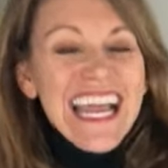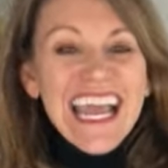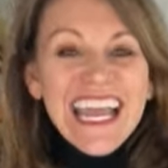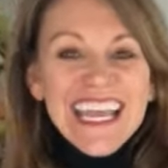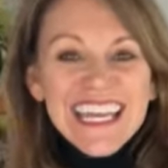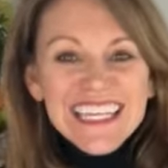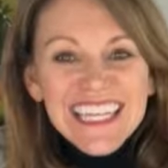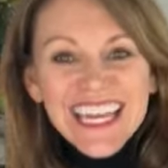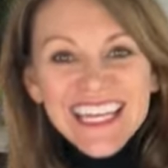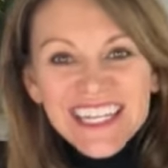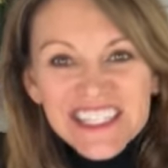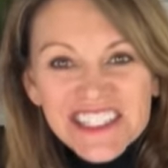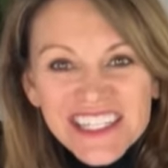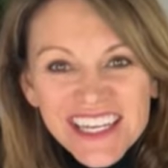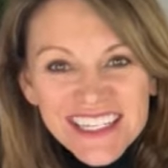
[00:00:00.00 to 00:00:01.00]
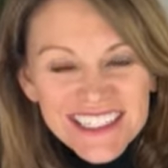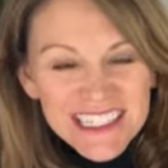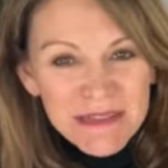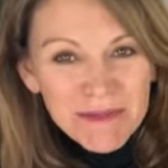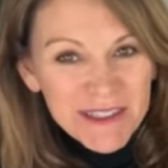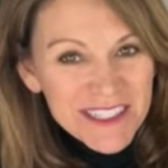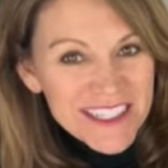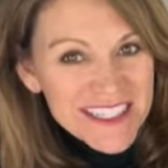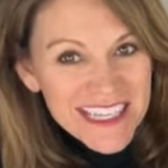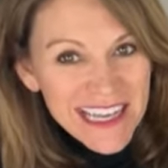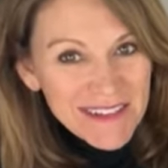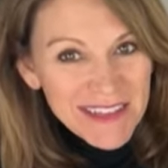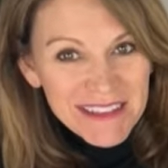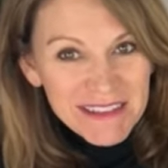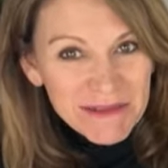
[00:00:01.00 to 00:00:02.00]
And I actually got a deeper
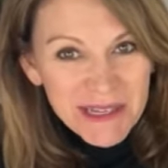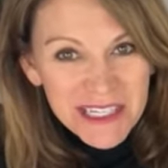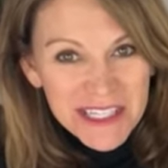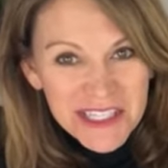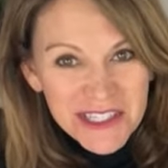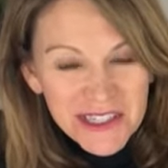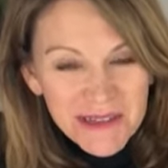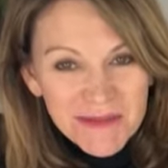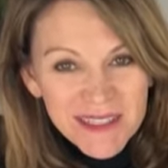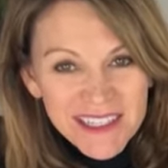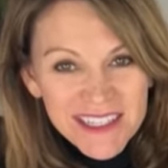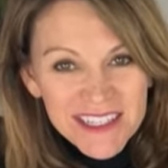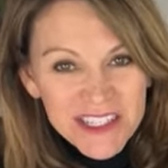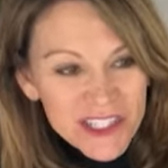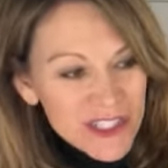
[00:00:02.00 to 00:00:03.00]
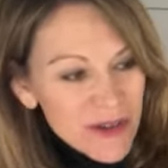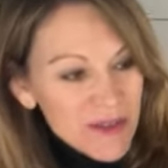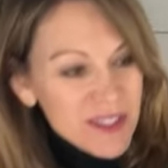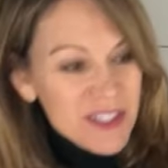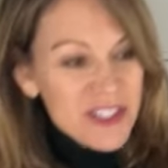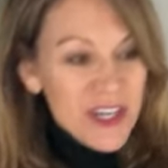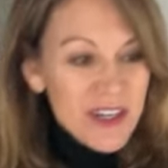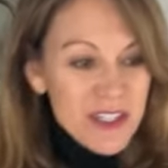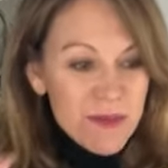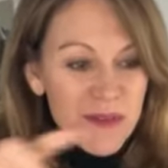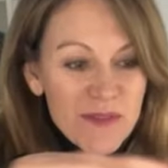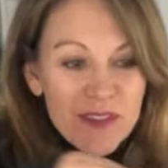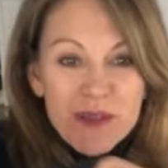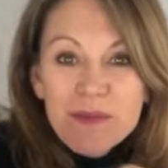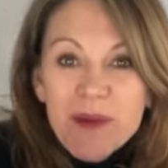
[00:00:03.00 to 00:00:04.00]
discount at the register because she only charged me
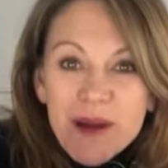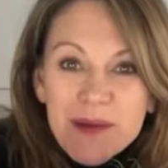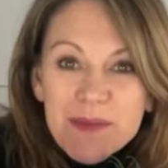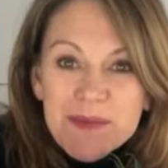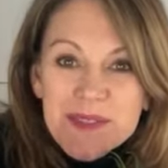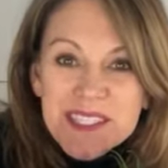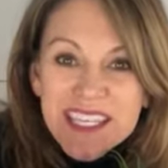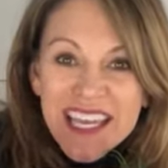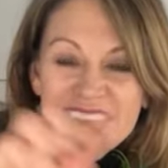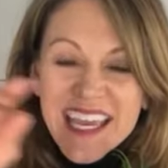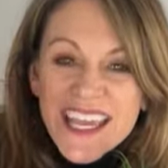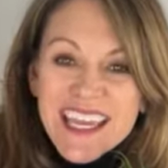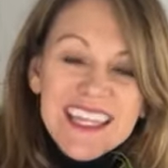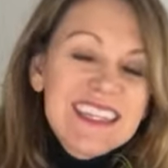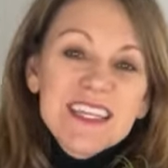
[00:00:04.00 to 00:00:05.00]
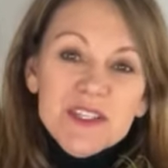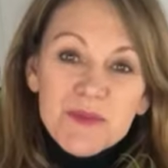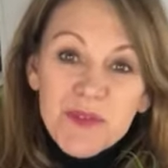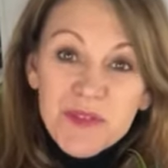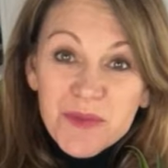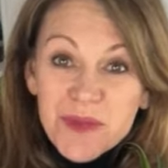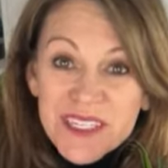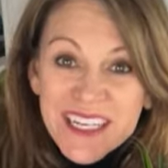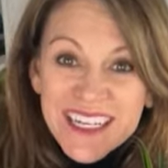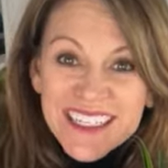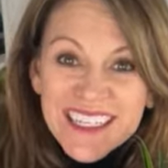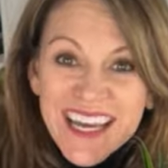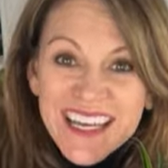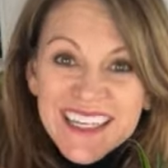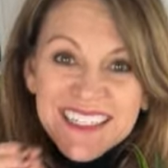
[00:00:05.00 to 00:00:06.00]
for the mums, which were
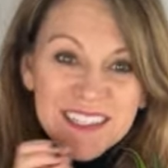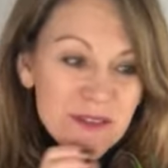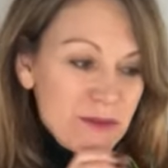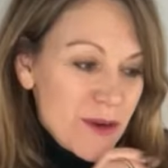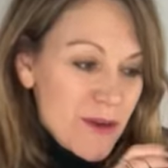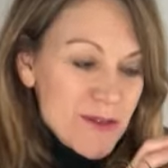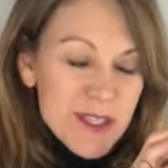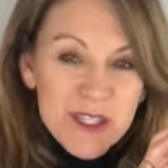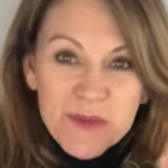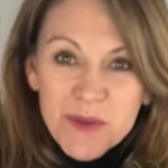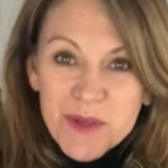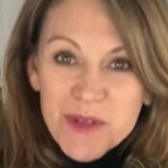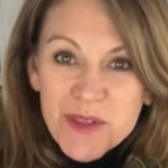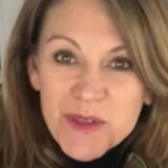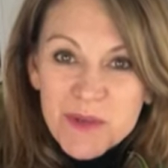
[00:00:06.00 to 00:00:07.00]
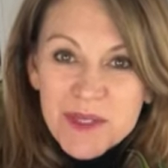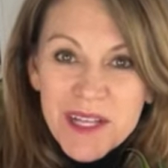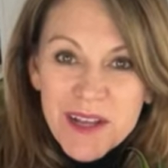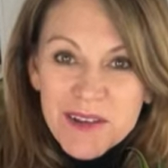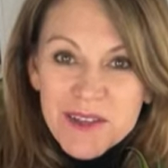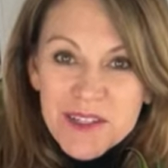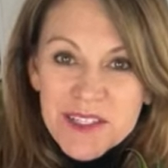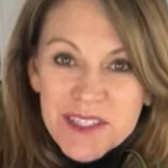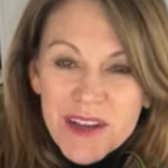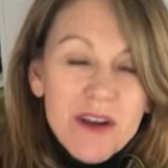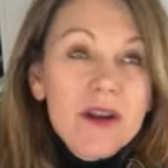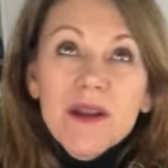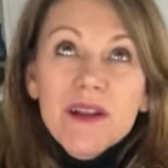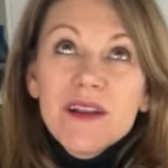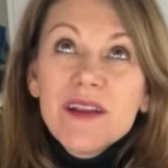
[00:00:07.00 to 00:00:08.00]
$3.99, and the roses were $3
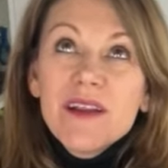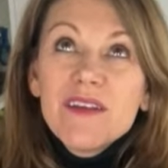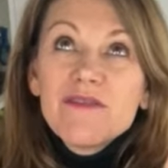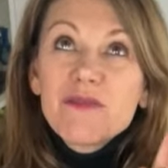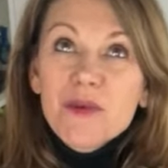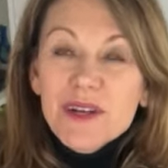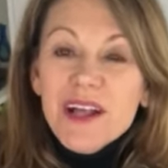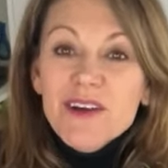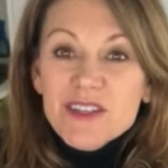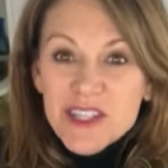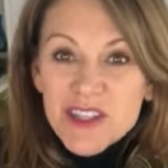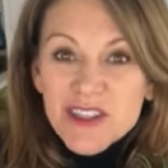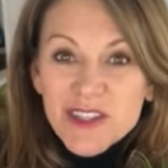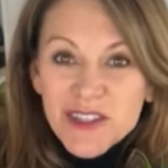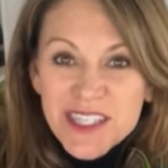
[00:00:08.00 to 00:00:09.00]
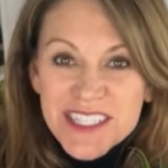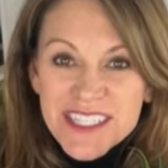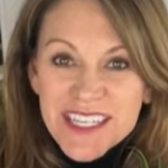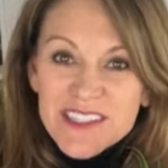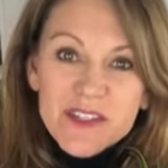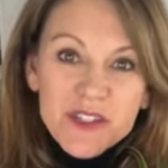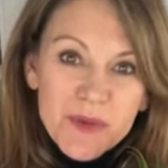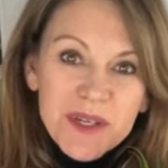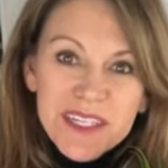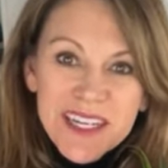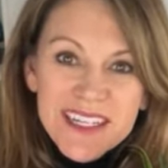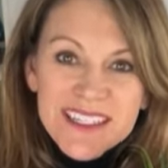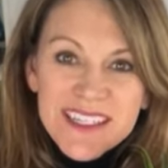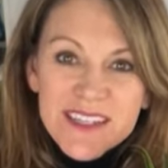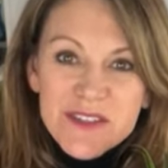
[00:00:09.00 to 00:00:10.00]
or $4.30 or
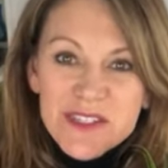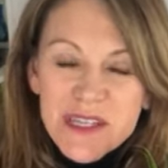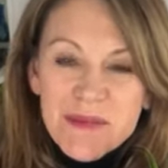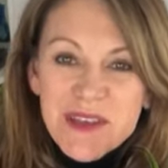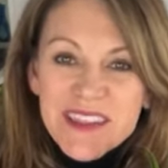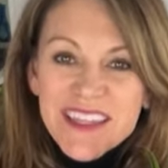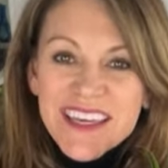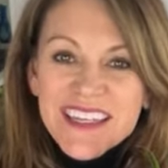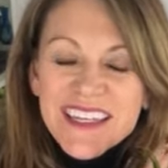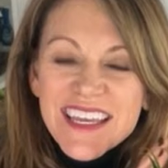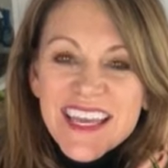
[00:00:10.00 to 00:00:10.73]
29 cents or something like that.